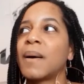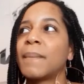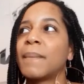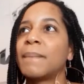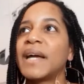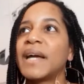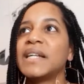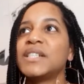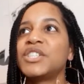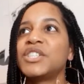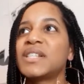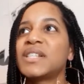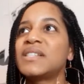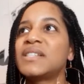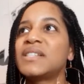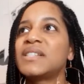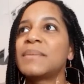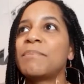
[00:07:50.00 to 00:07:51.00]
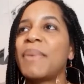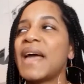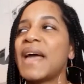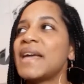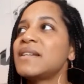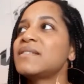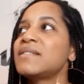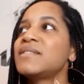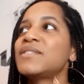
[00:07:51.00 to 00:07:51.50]
But it just
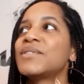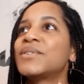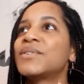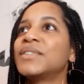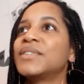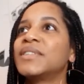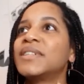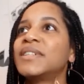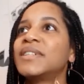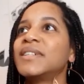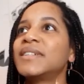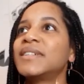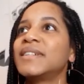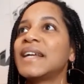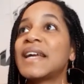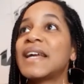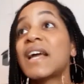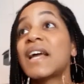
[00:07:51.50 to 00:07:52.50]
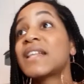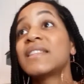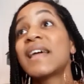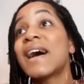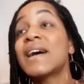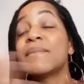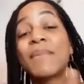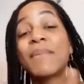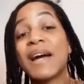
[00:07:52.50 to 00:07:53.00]
depends on, and
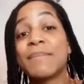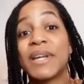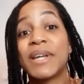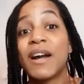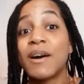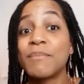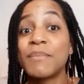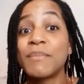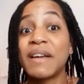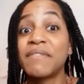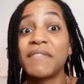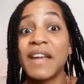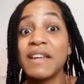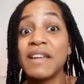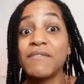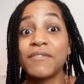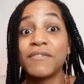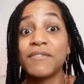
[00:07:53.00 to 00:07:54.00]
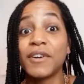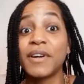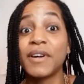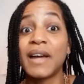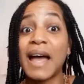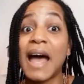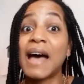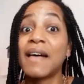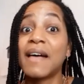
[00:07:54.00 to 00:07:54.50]
that might become my favorite
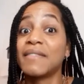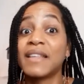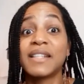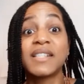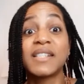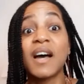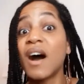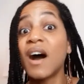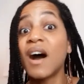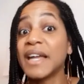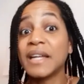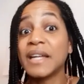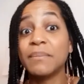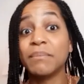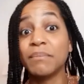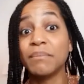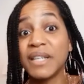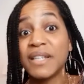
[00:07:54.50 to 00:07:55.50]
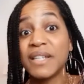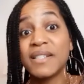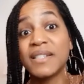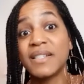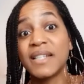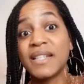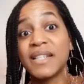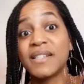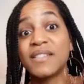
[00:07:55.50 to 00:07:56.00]
at the time because
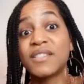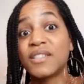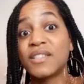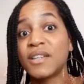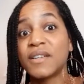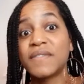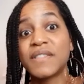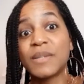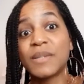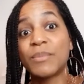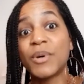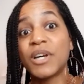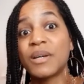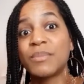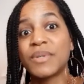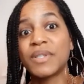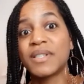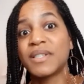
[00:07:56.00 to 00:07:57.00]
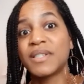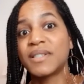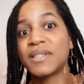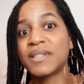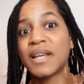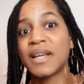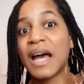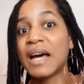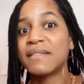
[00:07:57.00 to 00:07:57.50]
it serves a purpose
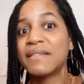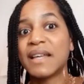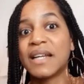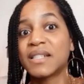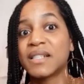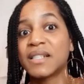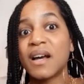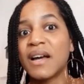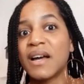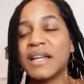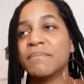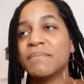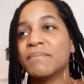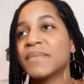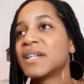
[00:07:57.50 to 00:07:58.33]
at that time.